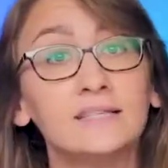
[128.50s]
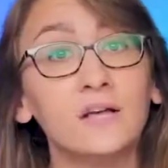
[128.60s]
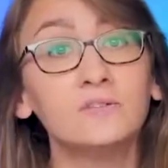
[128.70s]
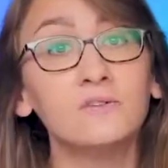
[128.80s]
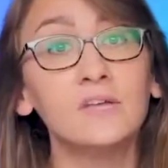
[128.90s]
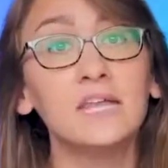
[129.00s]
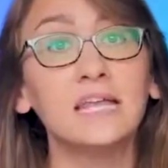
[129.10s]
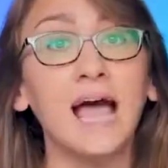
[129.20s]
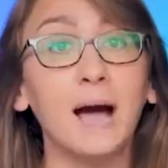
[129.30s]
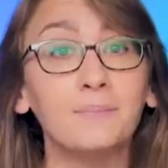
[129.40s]
The cells are then
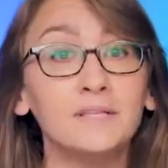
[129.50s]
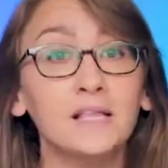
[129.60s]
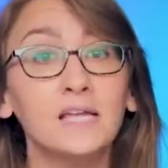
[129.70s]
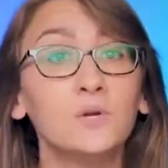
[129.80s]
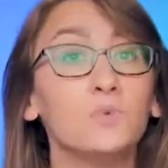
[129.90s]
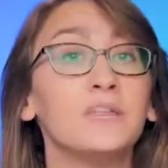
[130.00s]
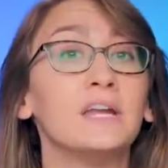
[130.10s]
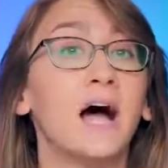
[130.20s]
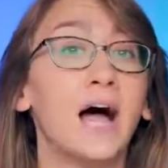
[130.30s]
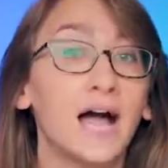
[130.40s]
encapsulated
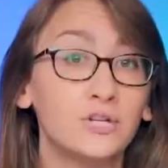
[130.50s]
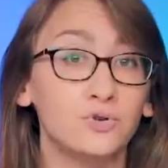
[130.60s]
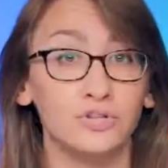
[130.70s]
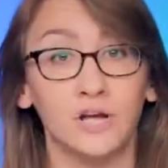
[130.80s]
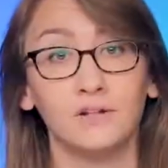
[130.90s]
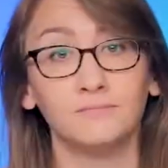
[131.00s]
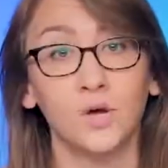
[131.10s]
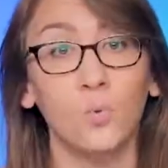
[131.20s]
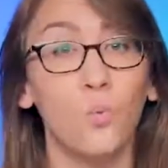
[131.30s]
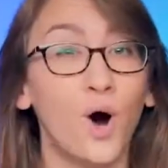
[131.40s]
within a hydrogel,
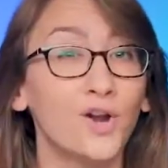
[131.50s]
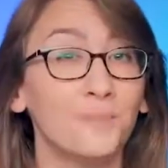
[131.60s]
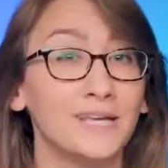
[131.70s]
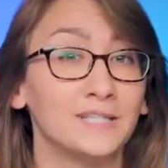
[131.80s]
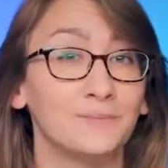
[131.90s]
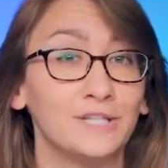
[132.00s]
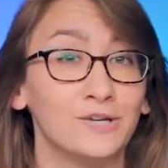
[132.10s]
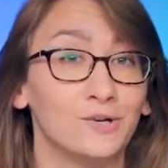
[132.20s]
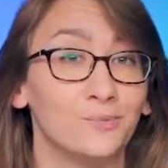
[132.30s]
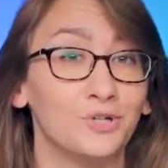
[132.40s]
a water-based
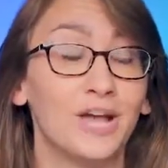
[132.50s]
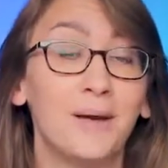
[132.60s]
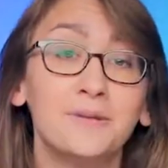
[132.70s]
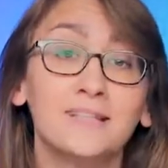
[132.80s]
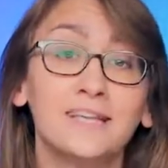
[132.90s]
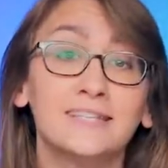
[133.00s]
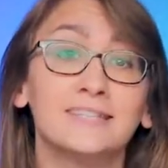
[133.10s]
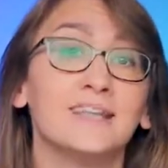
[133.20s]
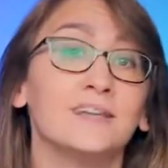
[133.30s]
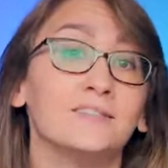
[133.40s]
material which emulates
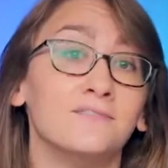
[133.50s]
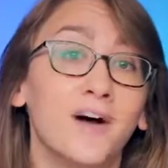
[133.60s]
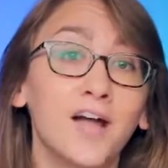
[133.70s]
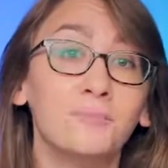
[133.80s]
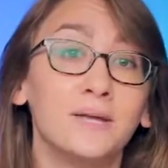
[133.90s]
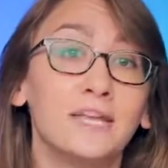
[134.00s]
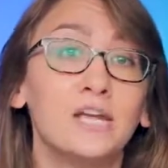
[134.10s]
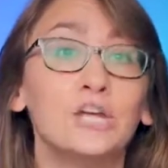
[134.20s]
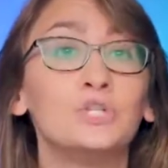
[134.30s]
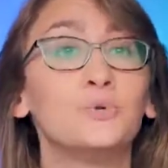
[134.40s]
a cell's environment
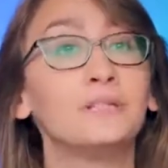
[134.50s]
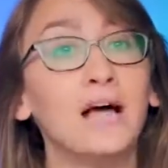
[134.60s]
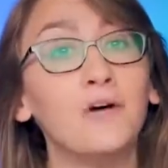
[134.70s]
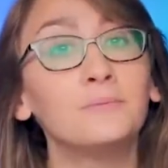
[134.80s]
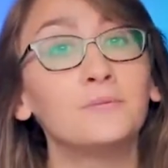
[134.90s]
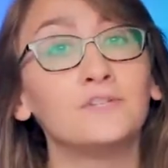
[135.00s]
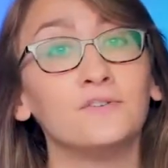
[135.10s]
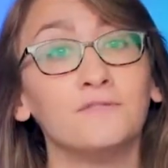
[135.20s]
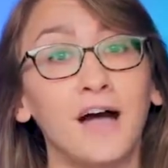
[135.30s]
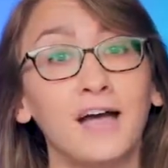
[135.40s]
to allow them to
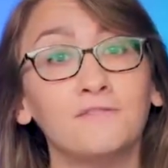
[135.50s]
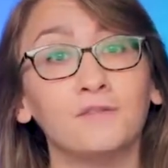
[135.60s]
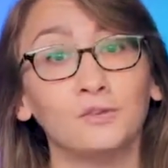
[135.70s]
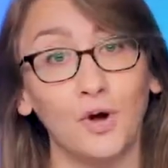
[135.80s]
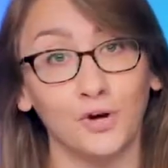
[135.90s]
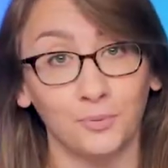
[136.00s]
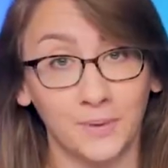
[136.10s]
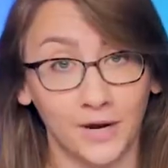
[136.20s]
survive for longer